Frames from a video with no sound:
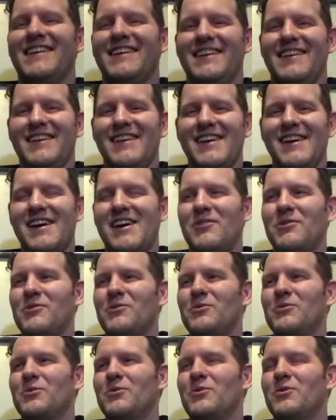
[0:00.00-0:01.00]
Yeah.
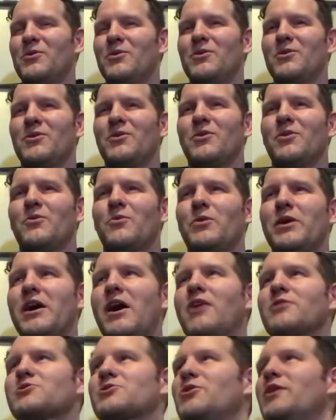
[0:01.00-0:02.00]
We
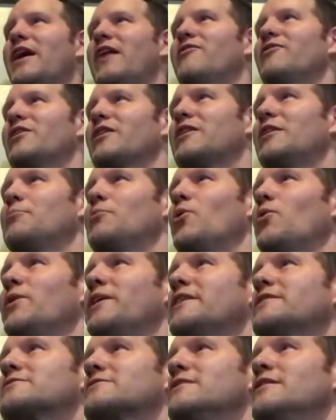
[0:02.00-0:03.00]
also have a couple
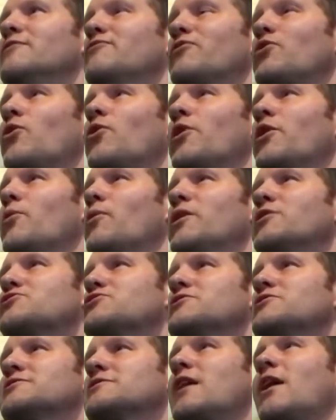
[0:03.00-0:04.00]
weeks in Florida where
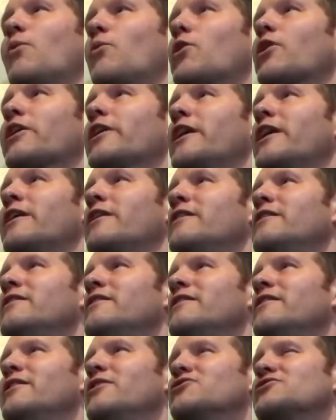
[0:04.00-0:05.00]
she's not working,
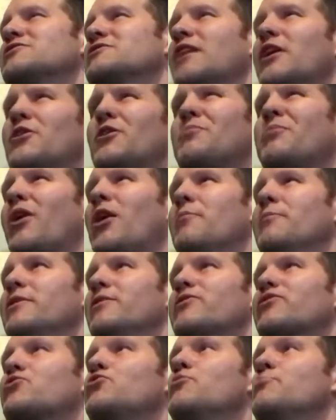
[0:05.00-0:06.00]
and she's got her
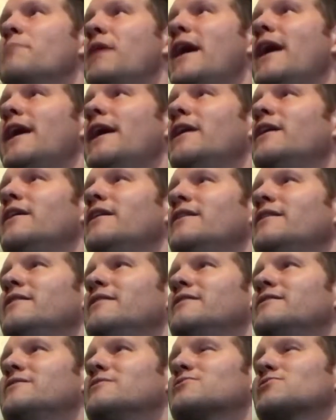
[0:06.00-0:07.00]
apartment through May,
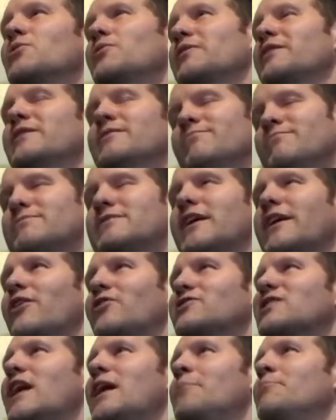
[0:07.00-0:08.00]
so we can take our
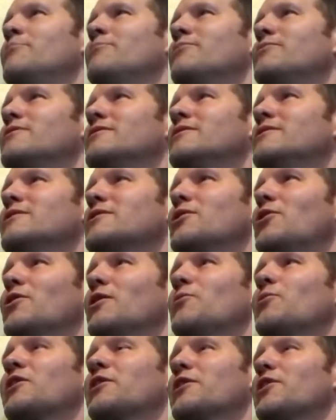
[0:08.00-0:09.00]
time.
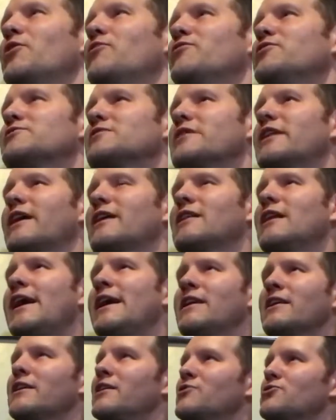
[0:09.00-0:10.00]
We're gonna go visit like
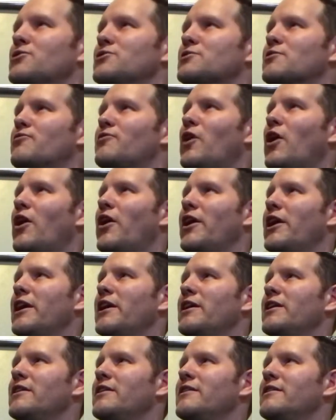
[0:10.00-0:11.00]
Lion Country Safari,
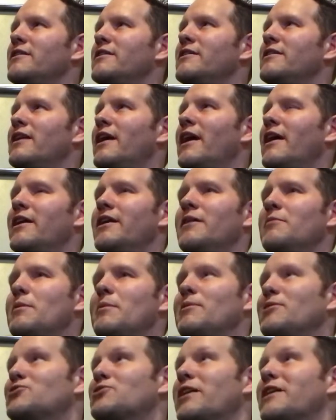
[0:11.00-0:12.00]
and
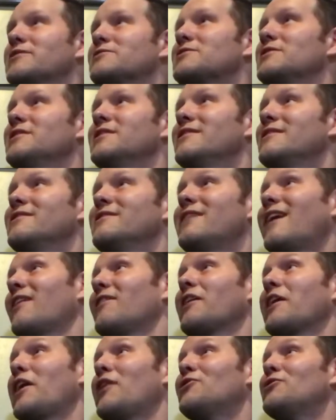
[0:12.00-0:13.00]
maybe try to see an
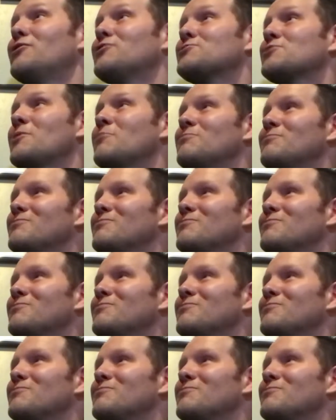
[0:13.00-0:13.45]
alligator or something.